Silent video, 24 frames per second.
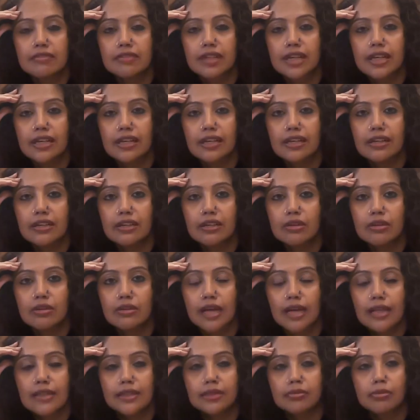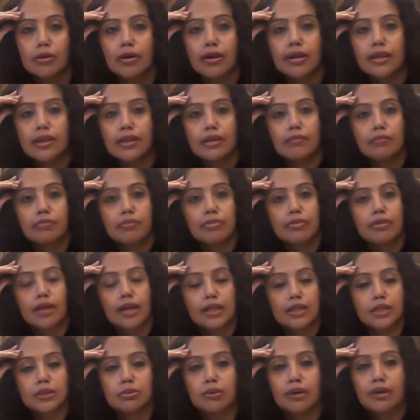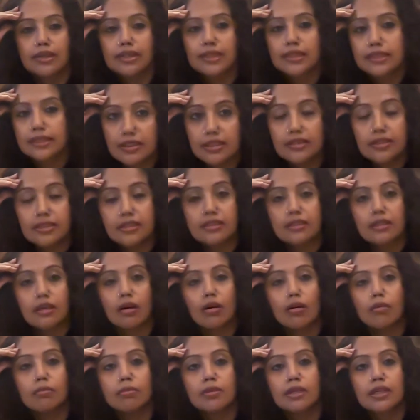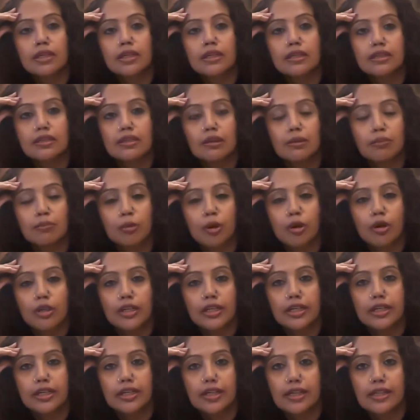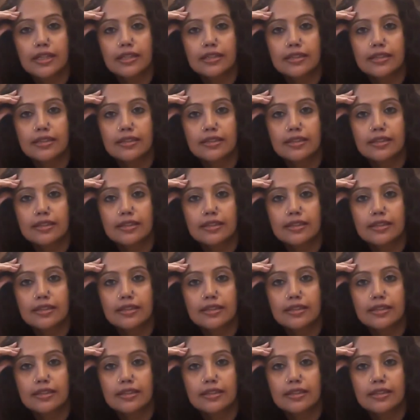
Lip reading: Like, that's why it's termed a poly crisis.